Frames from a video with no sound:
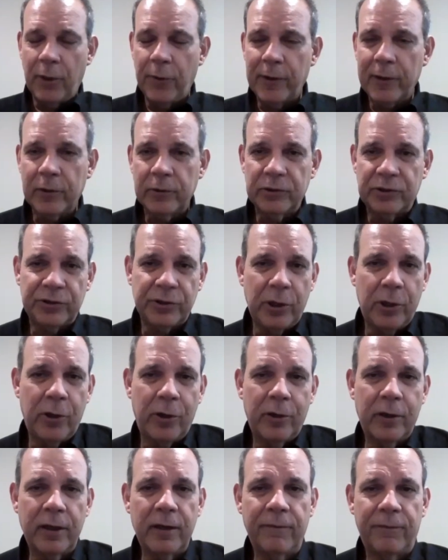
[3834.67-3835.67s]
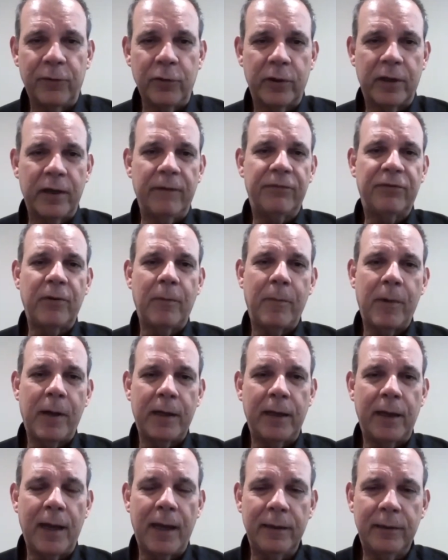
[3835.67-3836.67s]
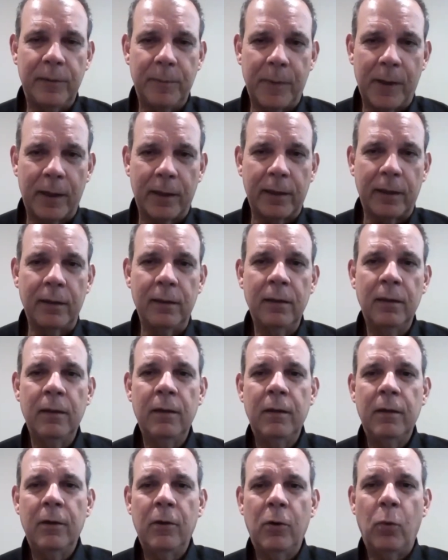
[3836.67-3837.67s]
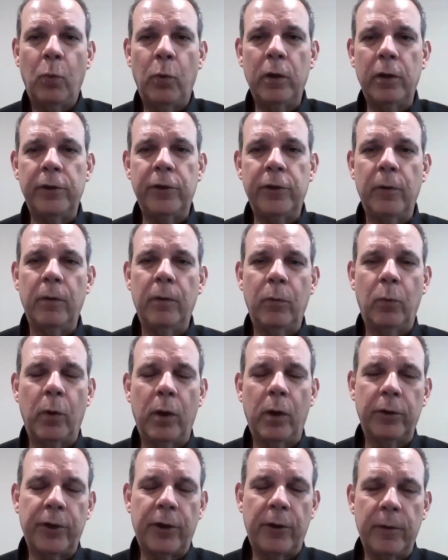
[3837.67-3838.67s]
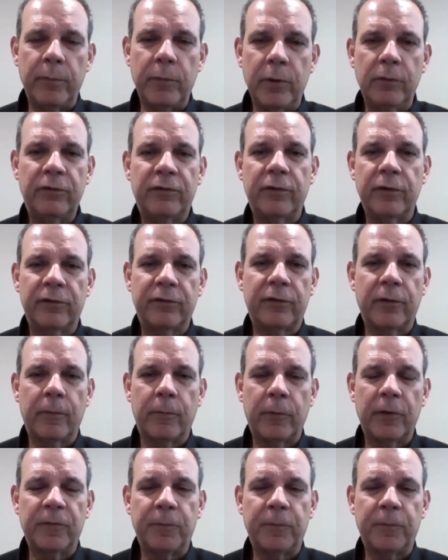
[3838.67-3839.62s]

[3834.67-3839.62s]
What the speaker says: another concern. If you give somebody antibody, will their immune system